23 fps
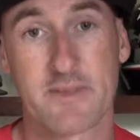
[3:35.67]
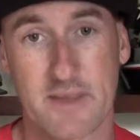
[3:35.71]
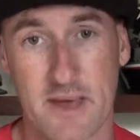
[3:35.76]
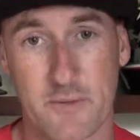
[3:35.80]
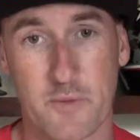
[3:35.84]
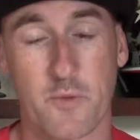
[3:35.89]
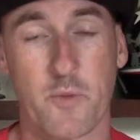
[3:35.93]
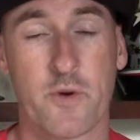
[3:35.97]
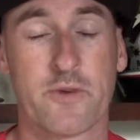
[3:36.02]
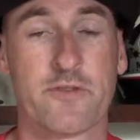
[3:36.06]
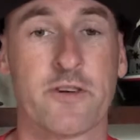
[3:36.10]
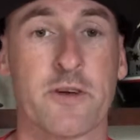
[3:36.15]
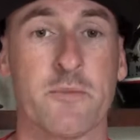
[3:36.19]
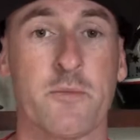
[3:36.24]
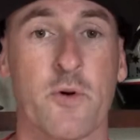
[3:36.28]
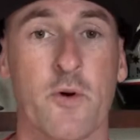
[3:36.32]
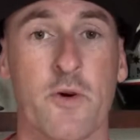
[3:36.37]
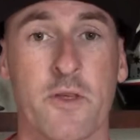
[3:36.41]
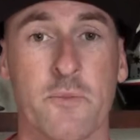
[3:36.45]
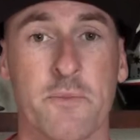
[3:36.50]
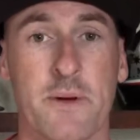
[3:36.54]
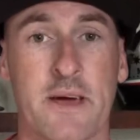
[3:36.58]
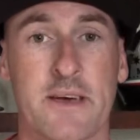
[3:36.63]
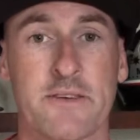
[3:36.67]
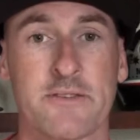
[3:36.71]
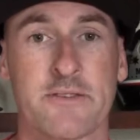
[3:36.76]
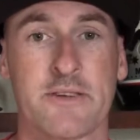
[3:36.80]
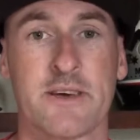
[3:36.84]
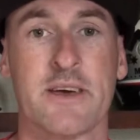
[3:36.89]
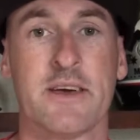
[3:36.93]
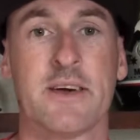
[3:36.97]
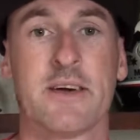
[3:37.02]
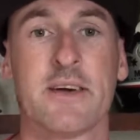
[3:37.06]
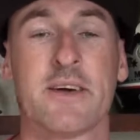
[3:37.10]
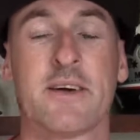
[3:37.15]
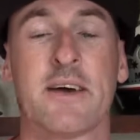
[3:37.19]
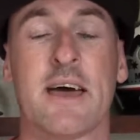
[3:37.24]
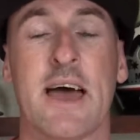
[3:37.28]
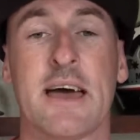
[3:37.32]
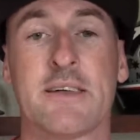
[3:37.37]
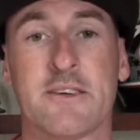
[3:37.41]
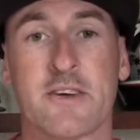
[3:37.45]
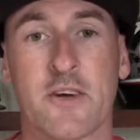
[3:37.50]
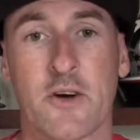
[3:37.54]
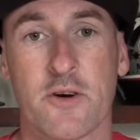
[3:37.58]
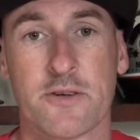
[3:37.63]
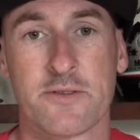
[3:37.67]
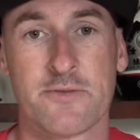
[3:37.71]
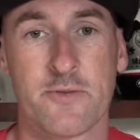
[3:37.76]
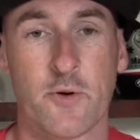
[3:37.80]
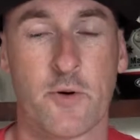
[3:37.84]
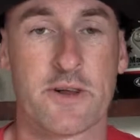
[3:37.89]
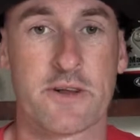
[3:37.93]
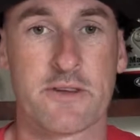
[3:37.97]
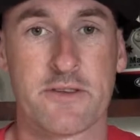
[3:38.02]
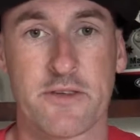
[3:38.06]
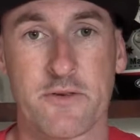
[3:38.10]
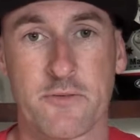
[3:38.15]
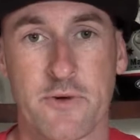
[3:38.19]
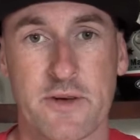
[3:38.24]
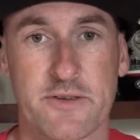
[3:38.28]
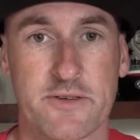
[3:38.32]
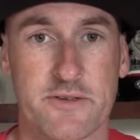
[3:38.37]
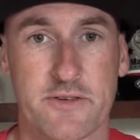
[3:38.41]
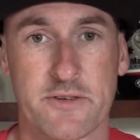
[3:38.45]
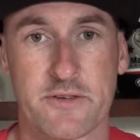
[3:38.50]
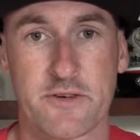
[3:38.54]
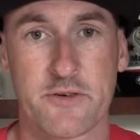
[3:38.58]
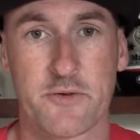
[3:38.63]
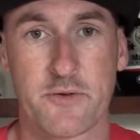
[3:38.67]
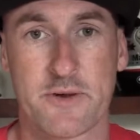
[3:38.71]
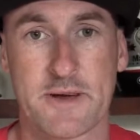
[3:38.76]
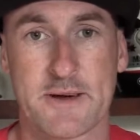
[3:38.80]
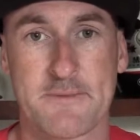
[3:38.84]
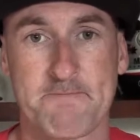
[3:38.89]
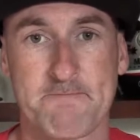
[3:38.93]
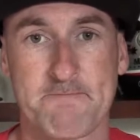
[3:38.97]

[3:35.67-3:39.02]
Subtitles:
and we wish him all the best as he goes forward into the rest of his career.